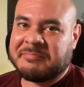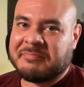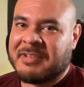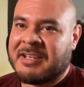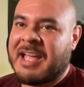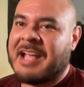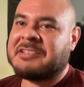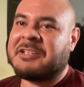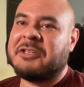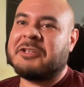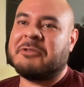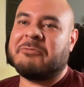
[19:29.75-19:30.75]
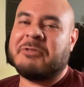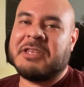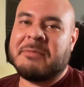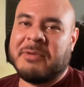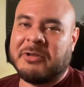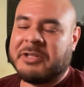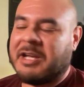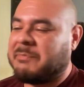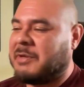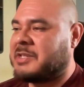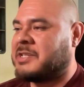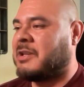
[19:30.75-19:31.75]
that's how you could really build up a
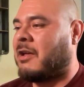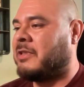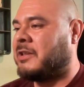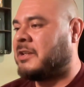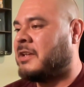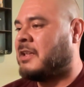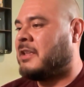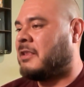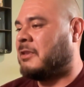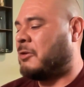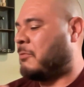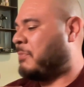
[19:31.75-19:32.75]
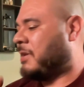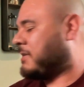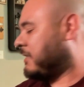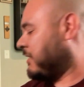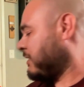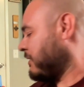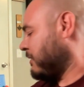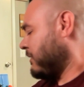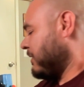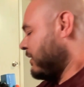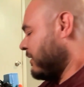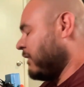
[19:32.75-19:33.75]
solid little business,
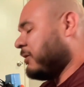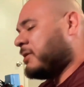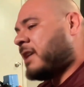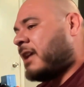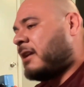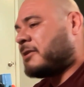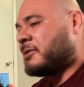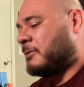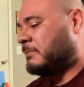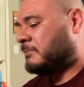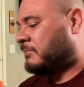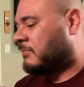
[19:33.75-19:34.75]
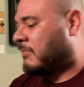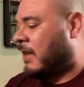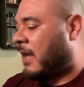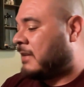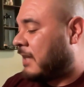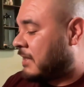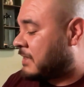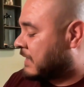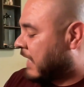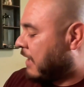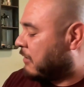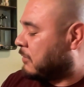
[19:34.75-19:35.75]
little side hustle. And that's
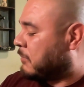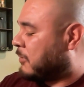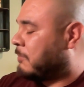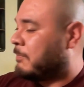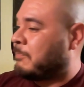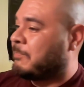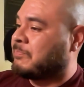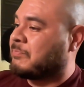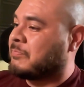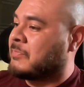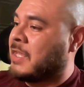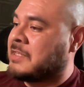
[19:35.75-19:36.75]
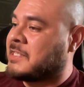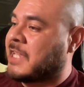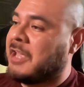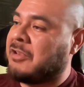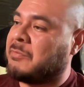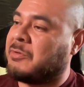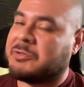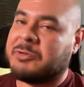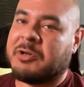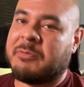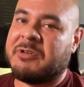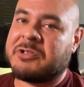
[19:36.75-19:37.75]
scalable. That's scalable to a
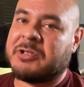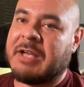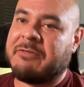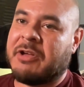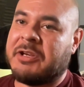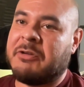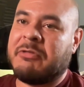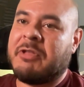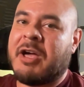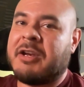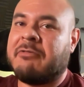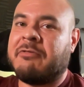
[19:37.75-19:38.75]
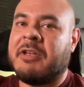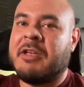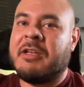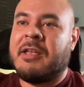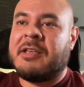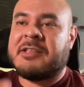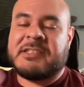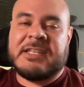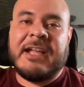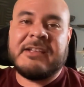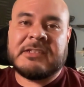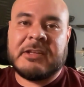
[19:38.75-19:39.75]
commercial level. I know a lot of
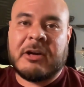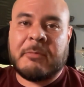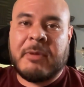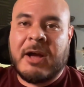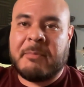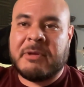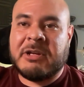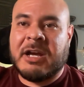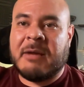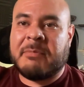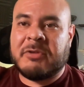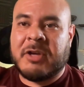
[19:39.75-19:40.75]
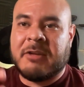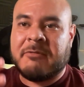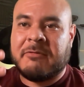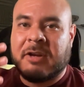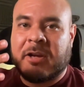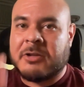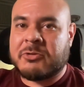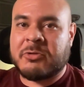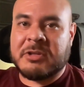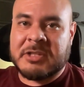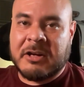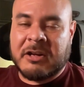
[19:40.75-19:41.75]
states that are popping up, a lot of countries
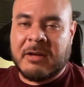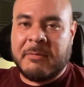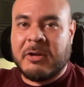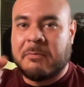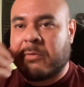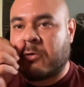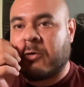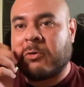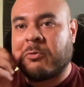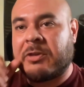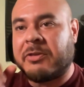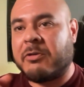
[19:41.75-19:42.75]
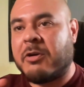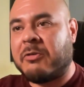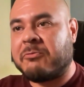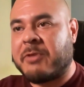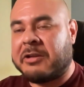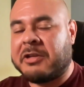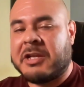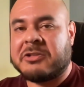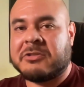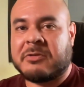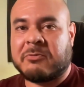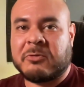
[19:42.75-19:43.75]
that are coming on board with their own regulations
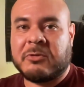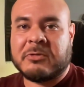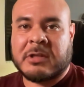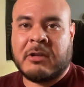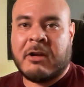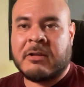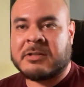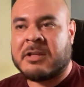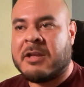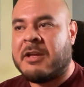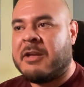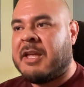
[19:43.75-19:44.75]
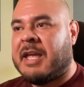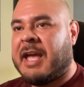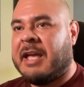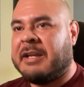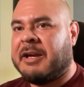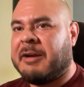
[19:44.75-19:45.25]
and rules and laws. And,